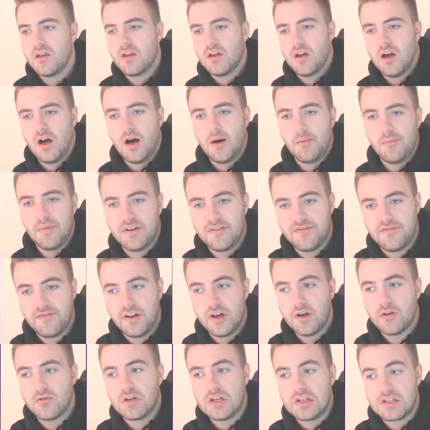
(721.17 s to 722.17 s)
Our
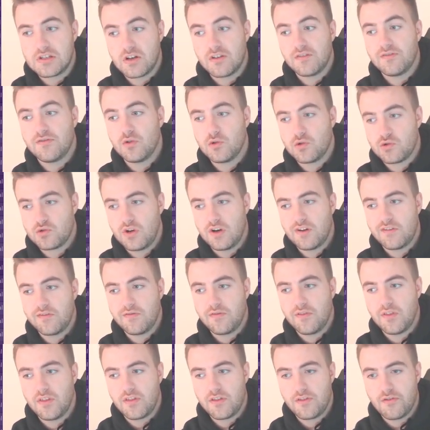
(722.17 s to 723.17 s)
midfield is our full
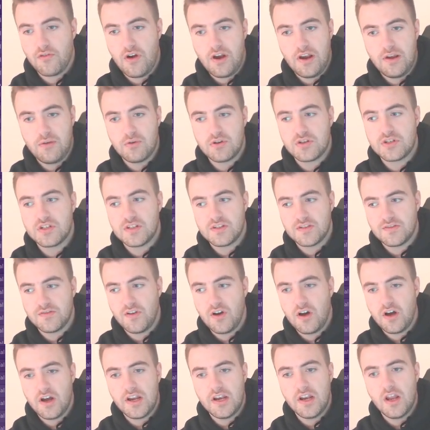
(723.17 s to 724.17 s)
strength 3, which is
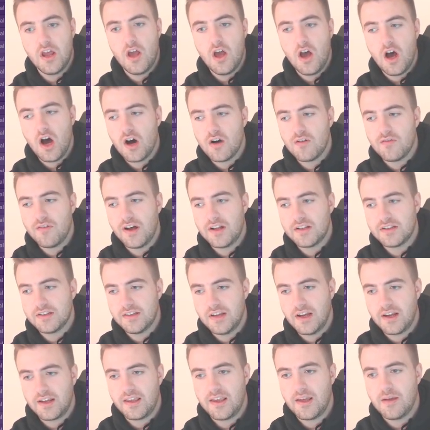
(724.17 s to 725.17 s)
fine. Holvad and
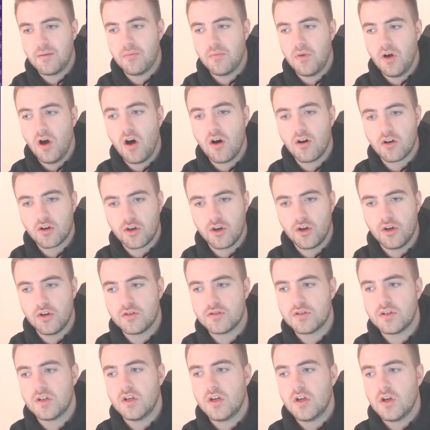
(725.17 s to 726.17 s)
Dagim are
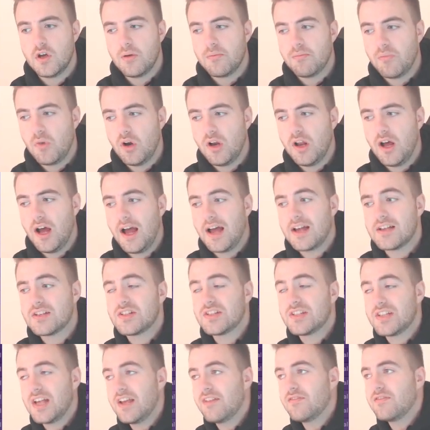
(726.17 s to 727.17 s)
good. Moller has
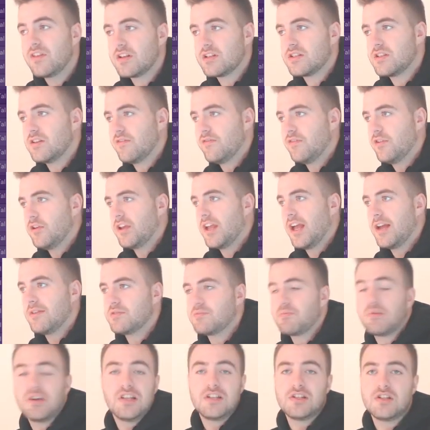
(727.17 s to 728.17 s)
saved us in a few games,
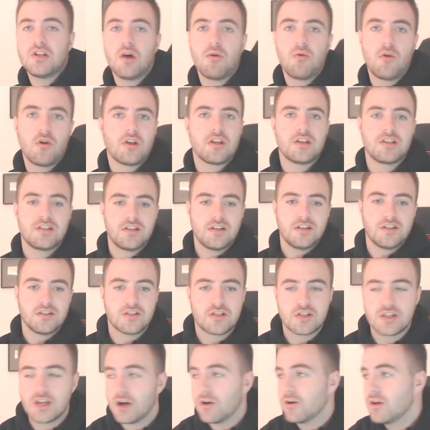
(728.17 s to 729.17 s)
but he's no Augustin.
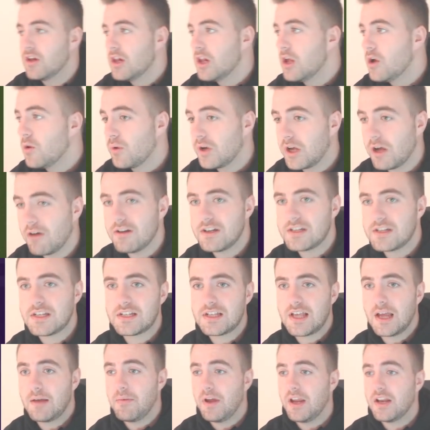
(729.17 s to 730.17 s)
So we go into this
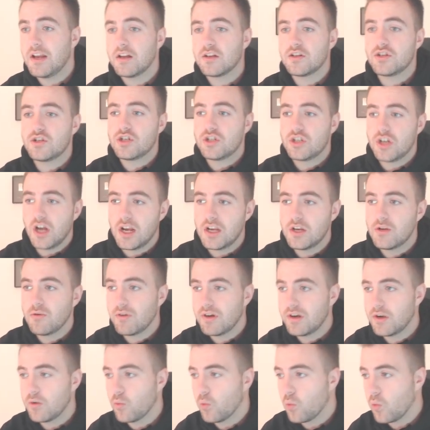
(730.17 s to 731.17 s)
game in a
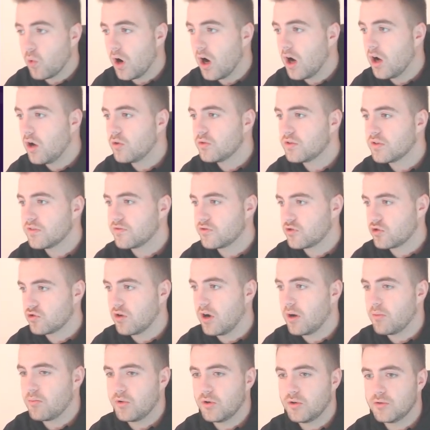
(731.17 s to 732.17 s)
genuine world of
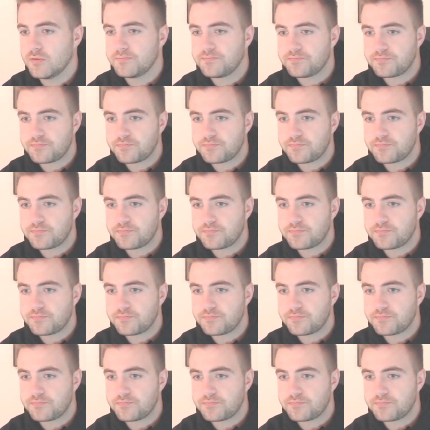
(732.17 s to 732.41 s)
trouble.